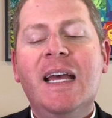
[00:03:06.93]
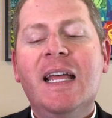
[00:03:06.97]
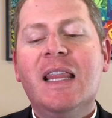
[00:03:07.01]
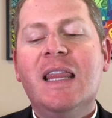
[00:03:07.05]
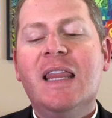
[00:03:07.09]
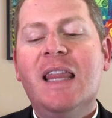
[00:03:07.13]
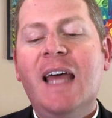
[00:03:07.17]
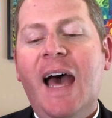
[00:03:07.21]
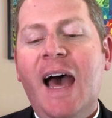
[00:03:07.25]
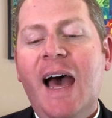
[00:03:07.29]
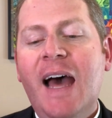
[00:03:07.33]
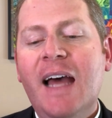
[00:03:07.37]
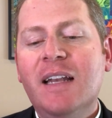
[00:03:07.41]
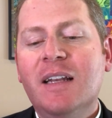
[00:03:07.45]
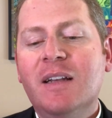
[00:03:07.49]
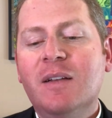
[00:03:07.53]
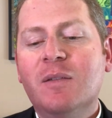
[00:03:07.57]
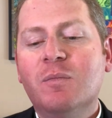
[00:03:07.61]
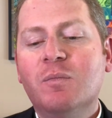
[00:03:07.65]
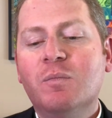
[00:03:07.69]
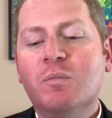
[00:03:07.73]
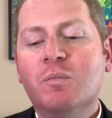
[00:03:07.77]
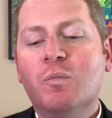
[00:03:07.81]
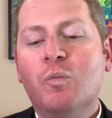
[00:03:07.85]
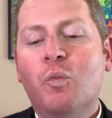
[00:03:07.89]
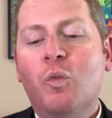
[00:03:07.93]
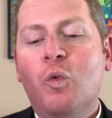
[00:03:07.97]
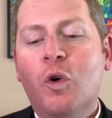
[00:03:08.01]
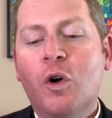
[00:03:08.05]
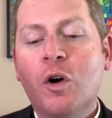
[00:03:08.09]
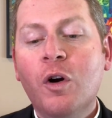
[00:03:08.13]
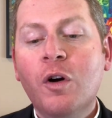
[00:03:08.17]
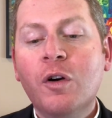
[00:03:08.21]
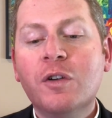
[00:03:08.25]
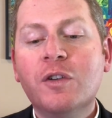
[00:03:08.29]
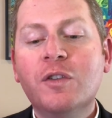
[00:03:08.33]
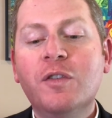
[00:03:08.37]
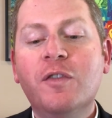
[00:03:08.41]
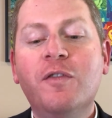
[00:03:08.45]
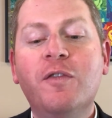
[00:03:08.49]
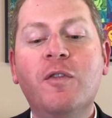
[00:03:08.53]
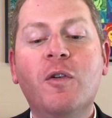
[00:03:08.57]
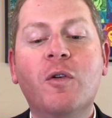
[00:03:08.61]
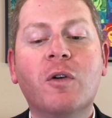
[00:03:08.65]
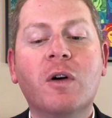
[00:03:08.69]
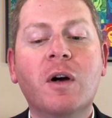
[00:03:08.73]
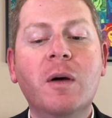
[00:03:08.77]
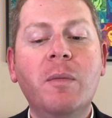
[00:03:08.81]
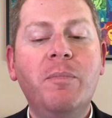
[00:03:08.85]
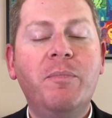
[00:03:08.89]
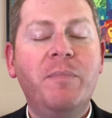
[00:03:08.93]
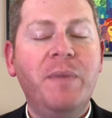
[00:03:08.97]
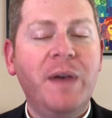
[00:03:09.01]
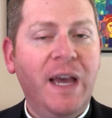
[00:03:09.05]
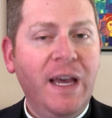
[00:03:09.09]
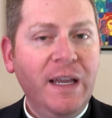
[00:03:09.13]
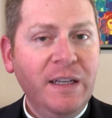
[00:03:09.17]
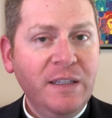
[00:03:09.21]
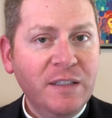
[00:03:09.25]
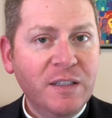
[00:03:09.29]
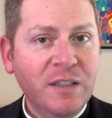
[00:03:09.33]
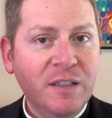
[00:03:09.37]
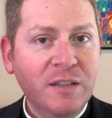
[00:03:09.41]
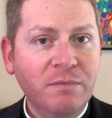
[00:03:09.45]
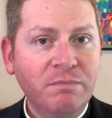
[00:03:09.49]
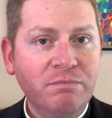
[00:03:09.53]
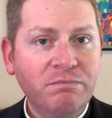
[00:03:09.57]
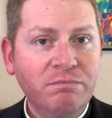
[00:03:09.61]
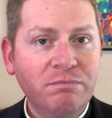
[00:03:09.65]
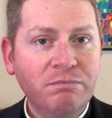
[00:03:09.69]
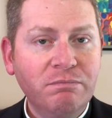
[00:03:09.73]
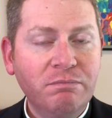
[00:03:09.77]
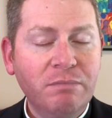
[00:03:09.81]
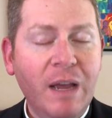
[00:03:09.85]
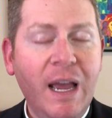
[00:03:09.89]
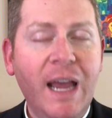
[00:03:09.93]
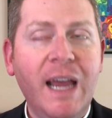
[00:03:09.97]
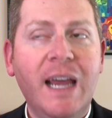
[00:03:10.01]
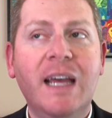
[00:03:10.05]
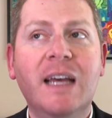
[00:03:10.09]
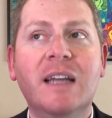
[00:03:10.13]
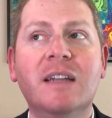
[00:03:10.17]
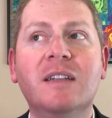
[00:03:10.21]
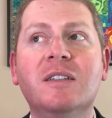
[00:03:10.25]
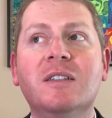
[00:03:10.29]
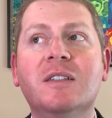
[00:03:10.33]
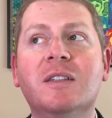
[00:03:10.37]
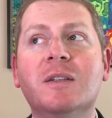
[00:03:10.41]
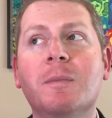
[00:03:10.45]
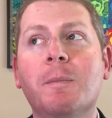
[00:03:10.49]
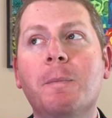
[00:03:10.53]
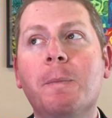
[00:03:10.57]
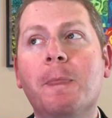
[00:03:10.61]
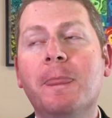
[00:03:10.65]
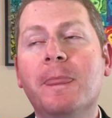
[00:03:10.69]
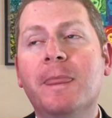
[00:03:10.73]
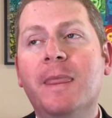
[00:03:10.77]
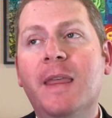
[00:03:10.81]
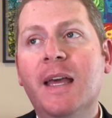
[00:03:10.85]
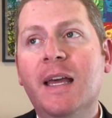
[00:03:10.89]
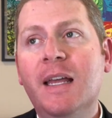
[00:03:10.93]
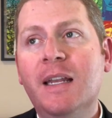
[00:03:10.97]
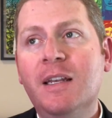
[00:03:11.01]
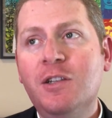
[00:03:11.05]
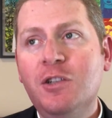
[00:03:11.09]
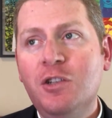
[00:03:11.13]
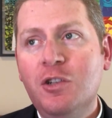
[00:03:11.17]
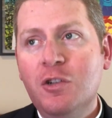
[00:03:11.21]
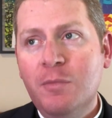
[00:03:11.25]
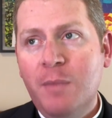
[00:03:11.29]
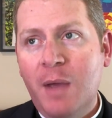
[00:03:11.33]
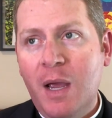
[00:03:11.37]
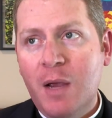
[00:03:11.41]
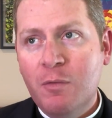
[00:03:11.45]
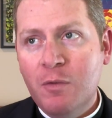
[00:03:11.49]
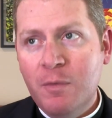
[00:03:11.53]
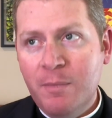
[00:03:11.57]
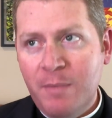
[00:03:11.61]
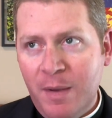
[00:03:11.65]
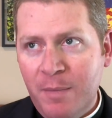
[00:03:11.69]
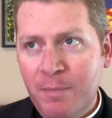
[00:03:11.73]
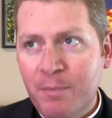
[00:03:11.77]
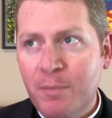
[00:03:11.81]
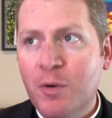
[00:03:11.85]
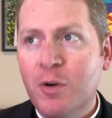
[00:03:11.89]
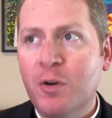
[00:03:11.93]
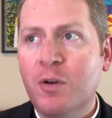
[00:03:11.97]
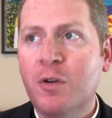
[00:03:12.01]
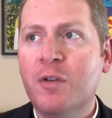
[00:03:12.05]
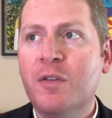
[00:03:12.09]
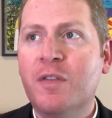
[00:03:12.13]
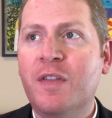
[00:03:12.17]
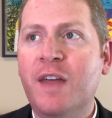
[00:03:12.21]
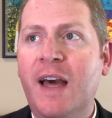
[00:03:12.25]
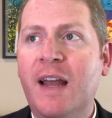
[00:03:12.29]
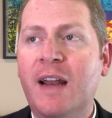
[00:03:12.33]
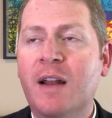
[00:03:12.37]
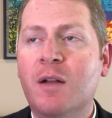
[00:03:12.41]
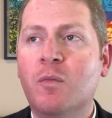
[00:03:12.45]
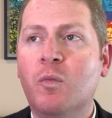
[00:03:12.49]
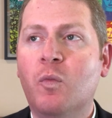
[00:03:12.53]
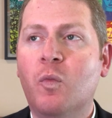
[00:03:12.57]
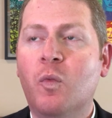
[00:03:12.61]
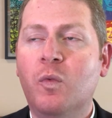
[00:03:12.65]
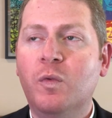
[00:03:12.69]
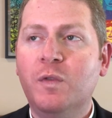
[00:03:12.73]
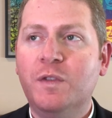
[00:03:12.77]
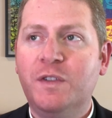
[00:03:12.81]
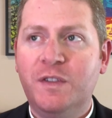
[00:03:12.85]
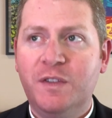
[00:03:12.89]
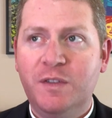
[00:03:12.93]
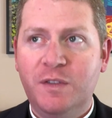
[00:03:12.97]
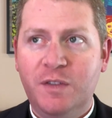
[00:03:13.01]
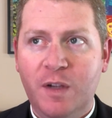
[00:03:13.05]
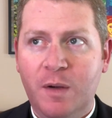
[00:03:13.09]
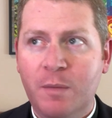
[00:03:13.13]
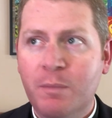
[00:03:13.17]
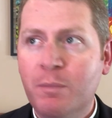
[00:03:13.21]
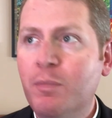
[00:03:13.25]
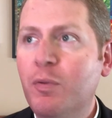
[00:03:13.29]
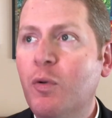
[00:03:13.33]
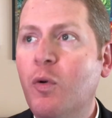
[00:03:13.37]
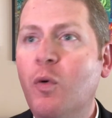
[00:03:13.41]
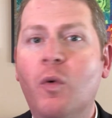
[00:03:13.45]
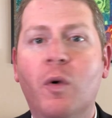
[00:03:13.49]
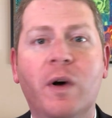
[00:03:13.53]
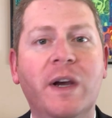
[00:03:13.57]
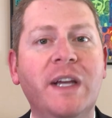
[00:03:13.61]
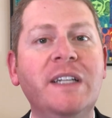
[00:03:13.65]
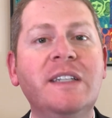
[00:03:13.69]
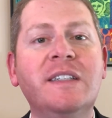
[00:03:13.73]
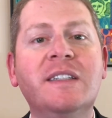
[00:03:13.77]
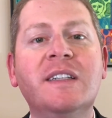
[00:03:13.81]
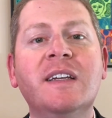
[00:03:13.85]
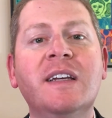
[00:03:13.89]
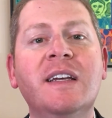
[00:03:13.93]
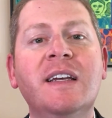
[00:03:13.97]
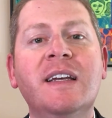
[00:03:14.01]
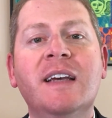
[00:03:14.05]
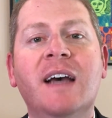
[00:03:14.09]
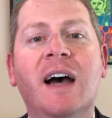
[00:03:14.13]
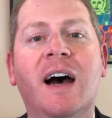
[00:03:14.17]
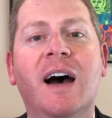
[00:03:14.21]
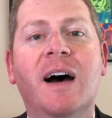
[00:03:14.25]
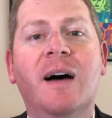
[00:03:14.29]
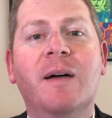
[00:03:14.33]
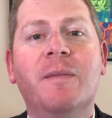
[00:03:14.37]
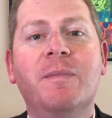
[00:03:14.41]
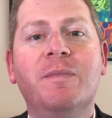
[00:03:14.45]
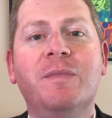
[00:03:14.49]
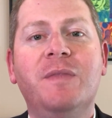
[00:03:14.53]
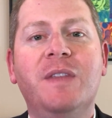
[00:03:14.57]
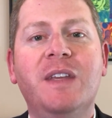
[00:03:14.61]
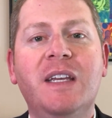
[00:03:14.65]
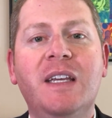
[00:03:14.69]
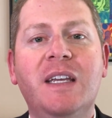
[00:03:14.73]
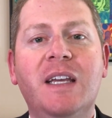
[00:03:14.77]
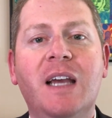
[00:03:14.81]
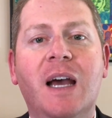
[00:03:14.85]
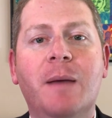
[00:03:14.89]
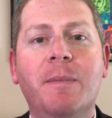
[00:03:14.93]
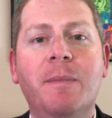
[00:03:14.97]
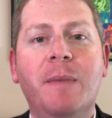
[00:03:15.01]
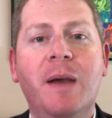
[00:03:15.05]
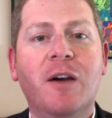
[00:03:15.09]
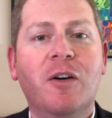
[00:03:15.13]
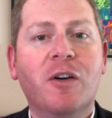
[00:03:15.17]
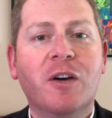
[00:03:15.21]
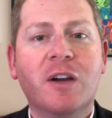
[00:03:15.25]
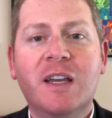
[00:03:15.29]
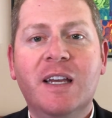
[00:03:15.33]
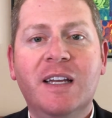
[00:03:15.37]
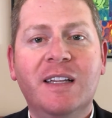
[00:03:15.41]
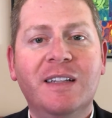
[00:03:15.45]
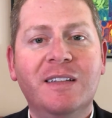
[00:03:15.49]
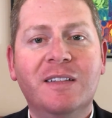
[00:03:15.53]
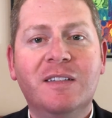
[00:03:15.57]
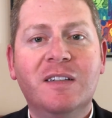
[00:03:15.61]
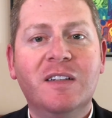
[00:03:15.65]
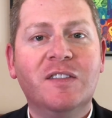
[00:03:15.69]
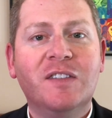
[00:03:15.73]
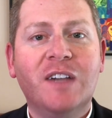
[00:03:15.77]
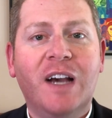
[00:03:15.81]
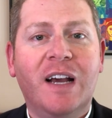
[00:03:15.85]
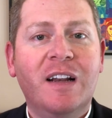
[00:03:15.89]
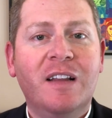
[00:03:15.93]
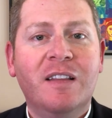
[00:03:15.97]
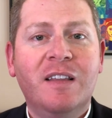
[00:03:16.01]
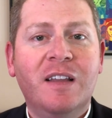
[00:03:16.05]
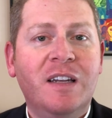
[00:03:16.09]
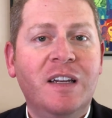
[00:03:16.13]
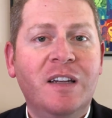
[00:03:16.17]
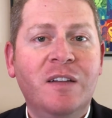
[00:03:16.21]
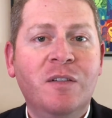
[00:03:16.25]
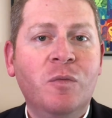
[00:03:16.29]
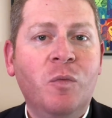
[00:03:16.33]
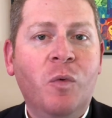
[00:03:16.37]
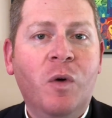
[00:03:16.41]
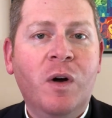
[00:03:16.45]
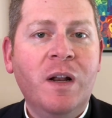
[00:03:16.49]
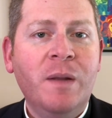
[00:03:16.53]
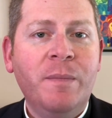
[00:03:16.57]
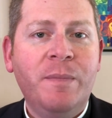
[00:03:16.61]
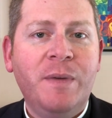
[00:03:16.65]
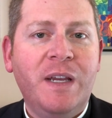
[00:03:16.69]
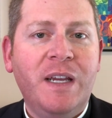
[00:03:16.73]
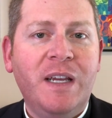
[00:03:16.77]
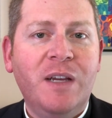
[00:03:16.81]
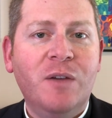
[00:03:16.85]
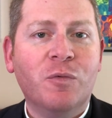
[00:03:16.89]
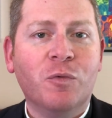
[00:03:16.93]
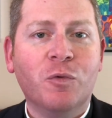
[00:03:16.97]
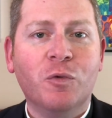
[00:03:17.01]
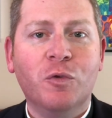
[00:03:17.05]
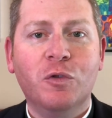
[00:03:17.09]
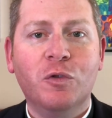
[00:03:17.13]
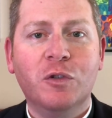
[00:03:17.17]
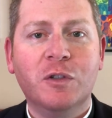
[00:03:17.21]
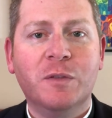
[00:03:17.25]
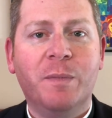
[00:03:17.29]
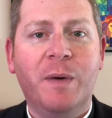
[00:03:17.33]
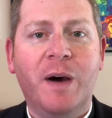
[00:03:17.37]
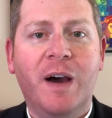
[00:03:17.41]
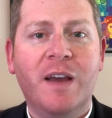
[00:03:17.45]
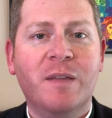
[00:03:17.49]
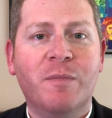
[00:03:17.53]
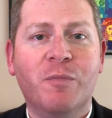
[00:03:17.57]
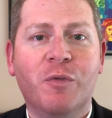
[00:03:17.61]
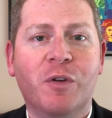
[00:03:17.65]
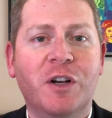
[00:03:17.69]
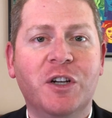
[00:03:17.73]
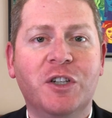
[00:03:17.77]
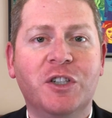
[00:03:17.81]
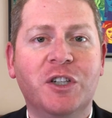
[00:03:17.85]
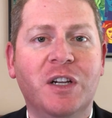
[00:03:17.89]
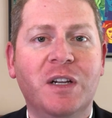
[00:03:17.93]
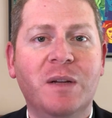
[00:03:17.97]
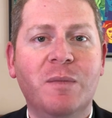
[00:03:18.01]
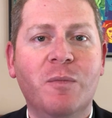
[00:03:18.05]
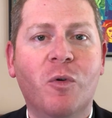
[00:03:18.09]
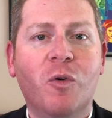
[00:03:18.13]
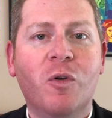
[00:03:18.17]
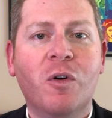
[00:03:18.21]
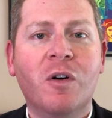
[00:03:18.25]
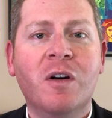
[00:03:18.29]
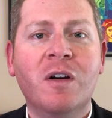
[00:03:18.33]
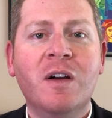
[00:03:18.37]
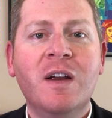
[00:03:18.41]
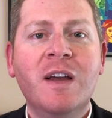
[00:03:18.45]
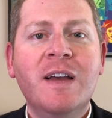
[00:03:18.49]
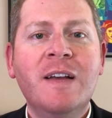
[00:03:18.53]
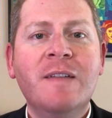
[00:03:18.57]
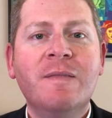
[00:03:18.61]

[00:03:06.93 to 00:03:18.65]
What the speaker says: That worked for a bit, and then you may remember that at some point, the Americans decided they didn't want to be ruled by the British anymore.